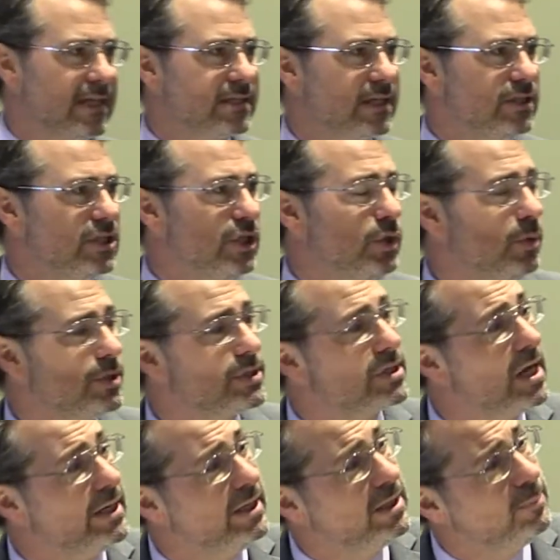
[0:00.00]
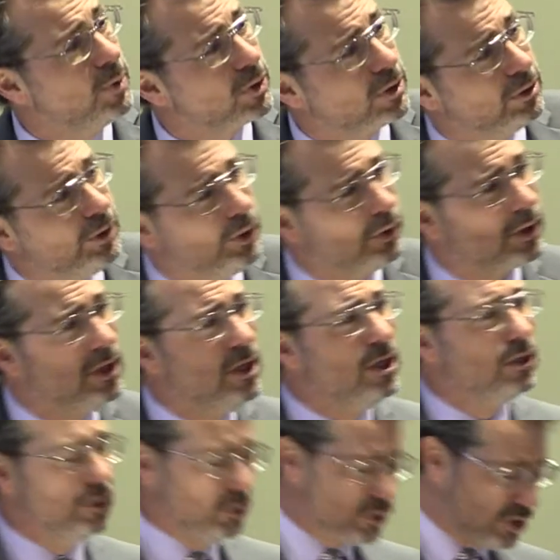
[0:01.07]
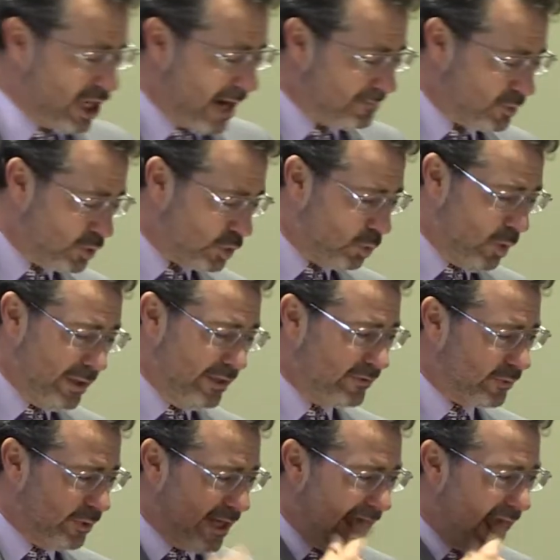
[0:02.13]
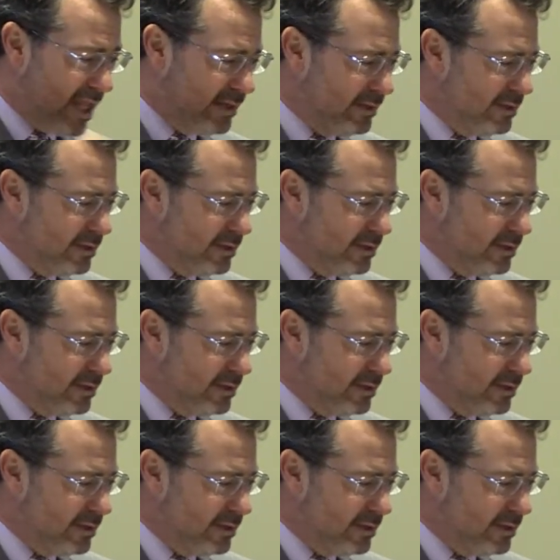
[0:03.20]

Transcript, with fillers: Let's continue our study in the book of Luke, Luke chapter 23.